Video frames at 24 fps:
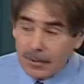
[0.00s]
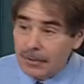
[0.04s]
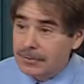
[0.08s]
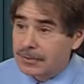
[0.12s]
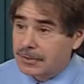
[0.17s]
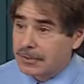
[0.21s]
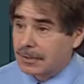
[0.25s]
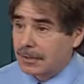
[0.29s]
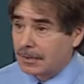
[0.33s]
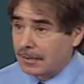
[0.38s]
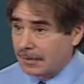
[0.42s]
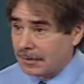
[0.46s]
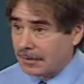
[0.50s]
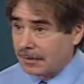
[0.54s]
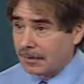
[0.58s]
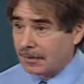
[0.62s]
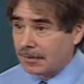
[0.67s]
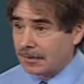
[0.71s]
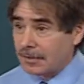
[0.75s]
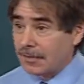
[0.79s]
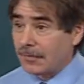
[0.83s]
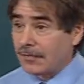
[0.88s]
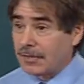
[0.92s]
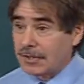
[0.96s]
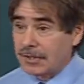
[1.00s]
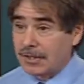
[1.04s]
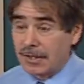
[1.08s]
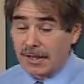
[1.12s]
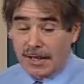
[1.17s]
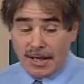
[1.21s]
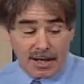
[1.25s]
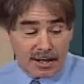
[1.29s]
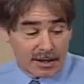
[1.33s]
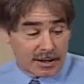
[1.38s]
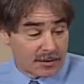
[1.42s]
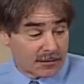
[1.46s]
most
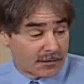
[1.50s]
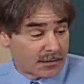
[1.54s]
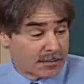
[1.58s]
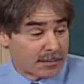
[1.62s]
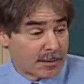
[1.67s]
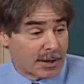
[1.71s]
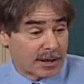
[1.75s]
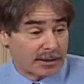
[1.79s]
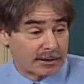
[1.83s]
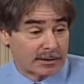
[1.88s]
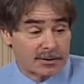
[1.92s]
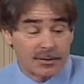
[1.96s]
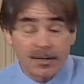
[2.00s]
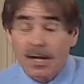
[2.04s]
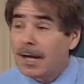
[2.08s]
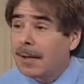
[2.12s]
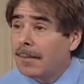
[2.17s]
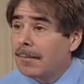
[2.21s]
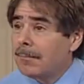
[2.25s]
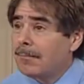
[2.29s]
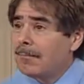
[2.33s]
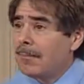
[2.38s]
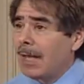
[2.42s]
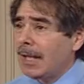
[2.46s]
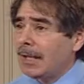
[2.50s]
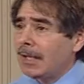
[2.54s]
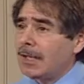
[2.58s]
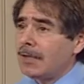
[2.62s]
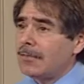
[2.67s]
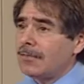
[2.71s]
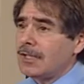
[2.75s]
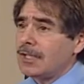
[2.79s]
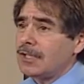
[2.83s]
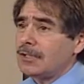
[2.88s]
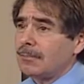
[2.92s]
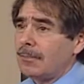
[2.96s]
sophisticated of the models.
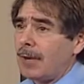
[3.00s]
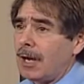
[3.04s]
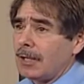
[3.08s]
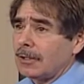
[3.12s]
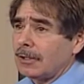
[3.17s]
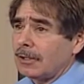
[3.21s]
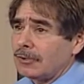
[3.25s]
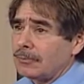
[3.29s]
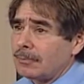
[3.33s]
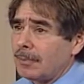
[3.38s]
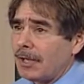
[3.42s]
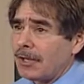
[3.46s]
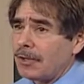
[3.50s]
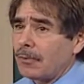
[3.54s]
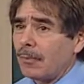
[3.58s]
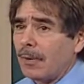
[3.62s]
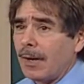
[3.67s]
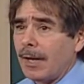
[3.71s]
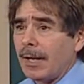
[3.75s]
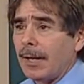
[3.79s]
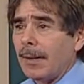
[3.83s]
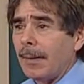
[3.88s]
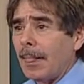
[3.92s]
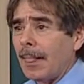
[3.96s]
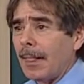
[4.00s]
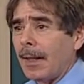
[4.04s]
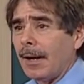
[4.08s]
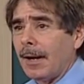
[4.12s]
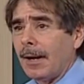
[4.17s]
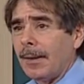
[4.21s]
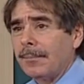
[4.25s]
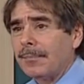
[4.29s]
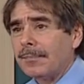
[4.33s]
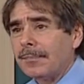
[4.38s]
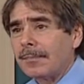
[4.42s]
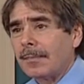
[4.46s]
Many of these models, by the way,
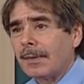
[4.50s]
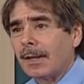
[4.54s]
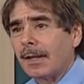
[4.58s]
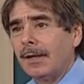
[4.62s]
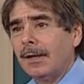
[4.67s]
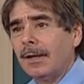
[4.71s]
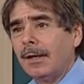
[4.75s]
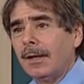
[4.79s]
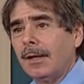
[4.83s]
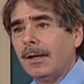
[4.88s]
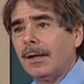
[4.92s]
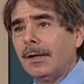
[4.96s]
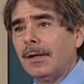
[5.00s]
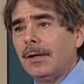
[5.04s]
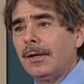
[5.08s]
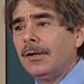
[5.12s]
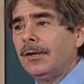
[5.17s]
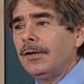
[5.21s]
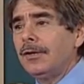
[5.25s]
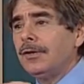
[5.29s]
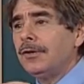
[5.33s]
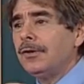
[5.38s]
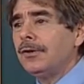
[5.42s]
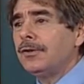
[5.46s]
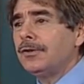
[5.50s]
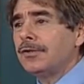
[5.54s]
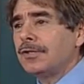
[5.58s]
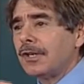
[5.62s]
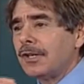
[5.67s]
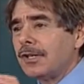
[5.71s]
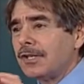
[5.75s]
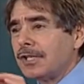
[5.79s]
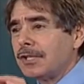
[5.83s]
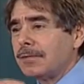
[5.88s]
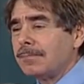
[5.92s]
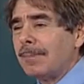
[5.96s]

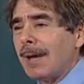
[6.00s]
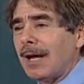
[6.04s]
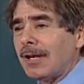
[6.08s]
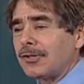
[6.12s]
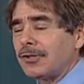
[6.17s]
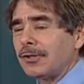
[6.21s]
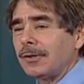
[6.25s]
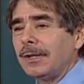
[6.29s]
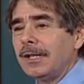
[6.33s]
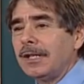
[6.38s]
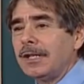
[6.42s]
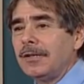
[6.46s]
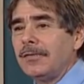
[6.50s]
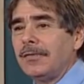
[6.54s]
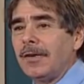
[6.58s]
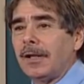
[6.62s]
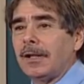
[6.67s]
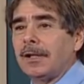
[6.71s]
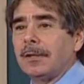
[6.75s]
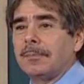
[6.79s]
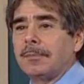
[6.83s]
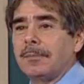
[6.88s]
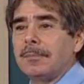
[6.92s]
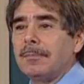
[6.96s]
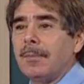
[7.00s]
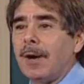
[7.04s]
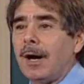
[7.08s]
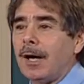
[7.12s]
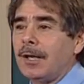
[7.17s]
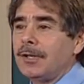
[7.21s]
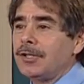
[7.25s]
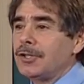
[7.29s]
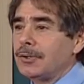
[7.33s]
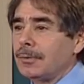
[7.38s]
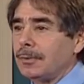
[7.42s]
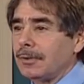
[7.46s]
use specially developed
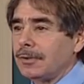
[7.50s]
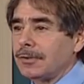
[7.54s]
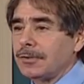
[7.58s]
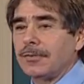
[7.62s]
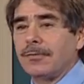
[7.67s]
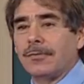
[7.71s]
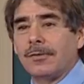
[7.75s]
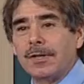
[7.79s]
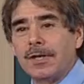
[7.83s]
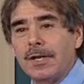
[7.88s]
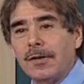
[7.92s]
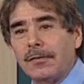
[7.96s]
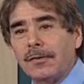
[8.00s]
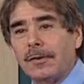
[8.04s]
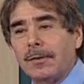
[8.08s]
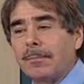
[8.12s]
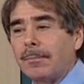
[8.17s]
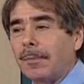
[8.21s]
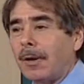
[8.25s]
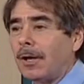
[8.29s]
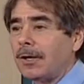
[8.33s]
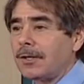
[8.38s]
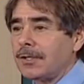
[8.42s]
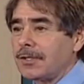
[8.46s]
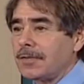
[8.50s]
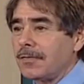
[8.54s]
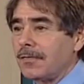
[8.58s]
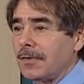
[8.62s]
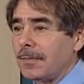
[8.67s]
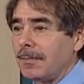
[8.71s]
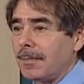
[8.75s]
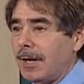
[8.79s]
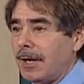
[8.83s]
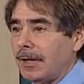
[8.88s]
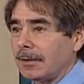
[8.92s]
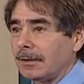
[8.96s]
modules for different parts of
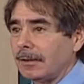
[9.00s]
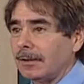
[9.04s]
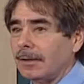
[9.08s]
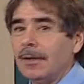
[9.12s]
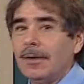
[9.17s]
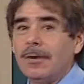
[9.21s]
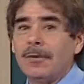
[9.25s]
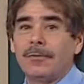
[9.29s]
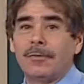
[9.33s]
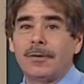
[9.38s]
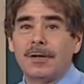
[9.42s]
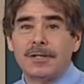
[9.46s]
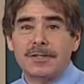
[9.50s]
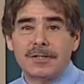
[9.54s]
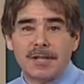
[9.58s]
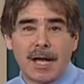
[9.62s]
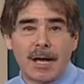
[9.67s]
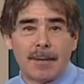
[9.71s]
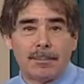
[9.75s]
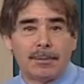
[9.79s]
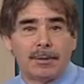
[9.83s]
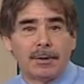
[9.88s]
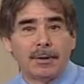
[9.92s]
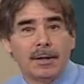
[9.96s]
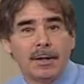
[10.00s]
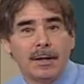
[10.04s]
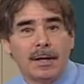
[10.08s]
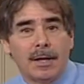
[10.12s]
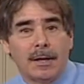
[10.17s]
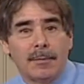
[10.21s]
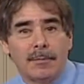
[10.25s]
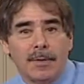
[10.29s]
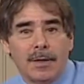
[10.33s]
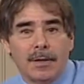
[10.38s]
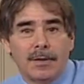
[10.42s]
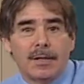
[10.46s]
the model. For example,
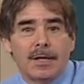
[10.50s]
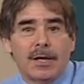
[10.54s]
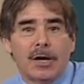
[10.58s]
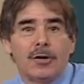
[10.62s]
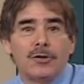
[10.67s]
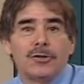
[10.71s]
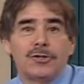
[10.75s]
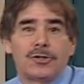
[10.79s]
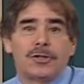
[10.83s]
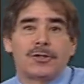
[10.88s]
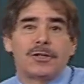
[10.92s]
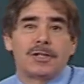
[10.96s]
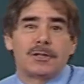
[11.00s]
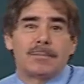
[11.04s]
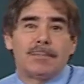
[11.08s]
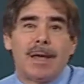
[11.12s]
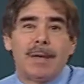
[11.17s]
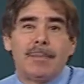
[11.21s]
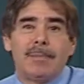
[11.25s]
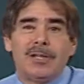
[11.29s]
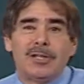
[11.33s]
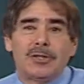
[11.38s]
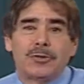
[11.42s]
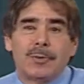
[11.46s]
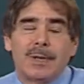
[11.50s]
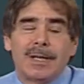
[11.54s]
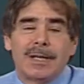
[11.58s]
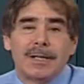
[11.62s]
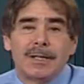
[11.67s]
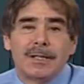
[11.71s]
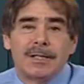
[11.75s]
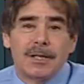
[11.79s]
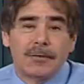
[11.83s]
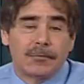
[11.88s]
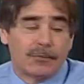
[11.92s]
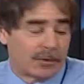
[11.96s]
the oceans may be
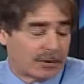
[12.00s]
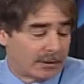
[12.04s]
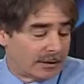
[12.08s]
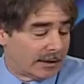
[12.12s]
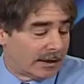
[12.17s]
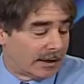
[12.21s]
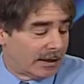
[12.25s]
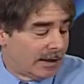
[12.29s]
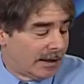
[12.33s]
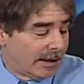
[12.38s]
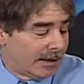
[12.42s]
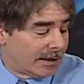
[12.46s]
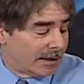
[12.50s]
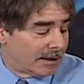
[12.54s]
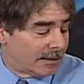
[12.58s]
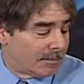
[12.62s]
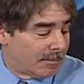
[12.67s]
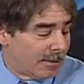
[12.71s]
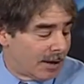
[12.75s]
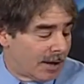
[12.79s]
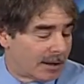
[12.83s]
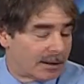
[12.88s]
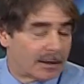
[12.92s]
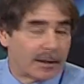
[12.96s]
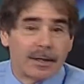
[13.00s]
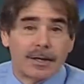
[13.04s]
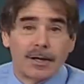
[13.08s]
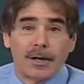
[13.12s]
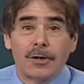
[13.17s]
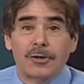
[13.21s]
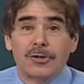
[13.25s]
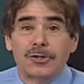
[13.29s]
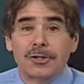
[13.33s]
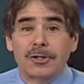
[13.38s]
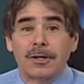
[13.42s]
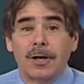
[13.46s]
treated differently in a model that
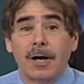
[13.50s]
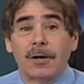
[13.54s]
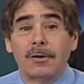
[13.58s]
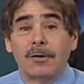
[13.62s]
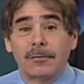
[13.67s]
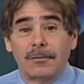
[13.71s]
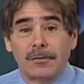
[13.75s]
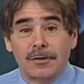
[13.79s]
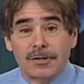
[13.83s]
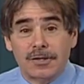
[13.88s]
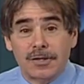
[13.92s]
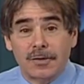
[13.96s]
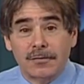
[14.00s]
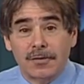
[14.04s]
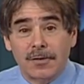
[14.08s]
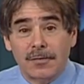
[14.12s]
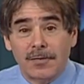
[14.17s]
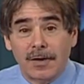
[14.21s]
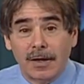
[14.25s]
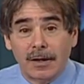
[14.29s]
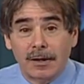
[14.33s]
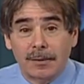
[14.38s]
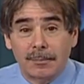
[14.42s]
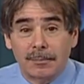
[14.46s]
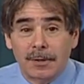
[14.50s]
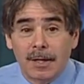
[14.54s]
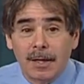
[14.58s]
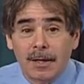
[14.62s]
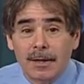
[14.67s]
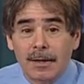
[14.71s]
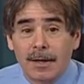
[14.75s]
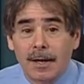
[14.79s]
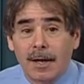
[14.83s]
oceanographers have developed